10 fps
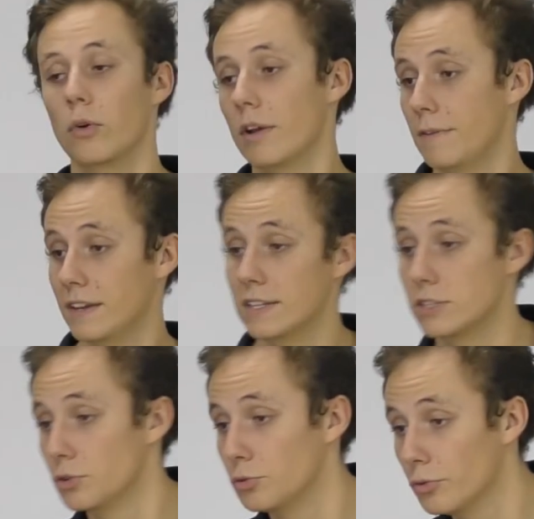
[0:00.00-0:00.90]
or if it
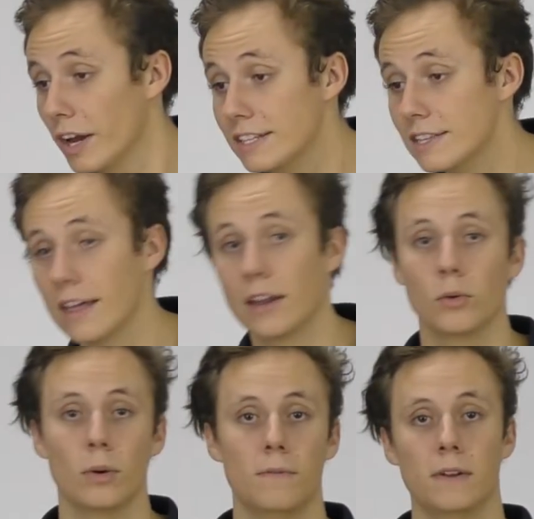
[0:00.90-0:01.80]
is greater than,
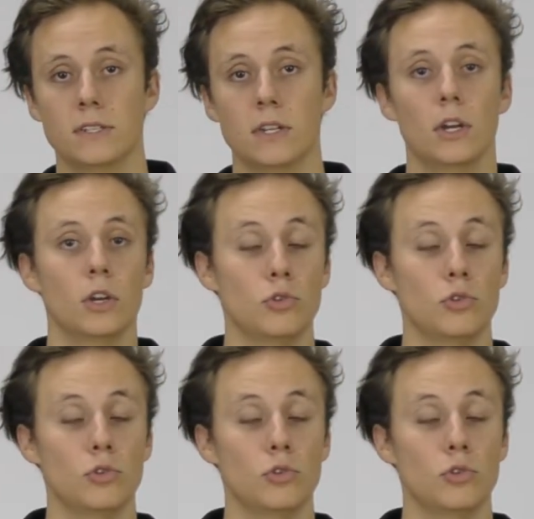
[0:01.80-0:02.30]
or if it is